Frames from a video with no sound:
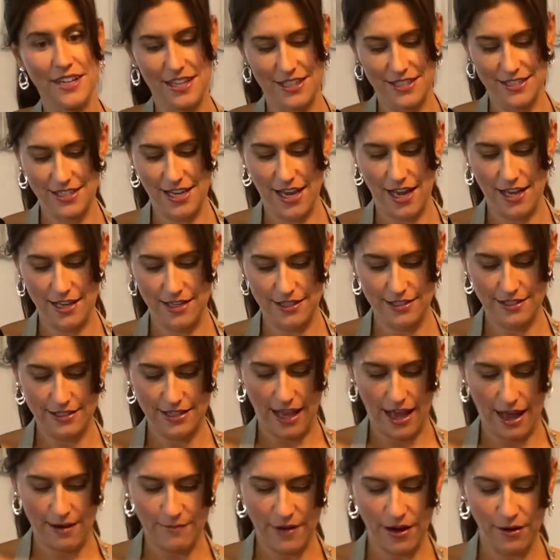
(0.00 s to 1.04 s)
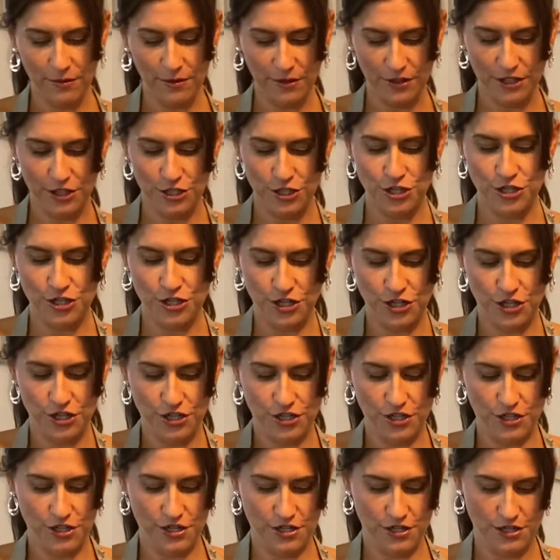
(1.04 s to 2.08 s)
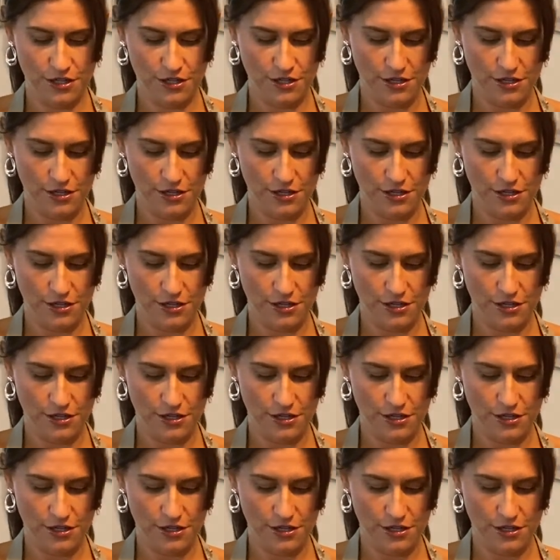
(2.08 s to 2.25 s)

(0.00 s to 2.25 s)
it says. I'm not really sure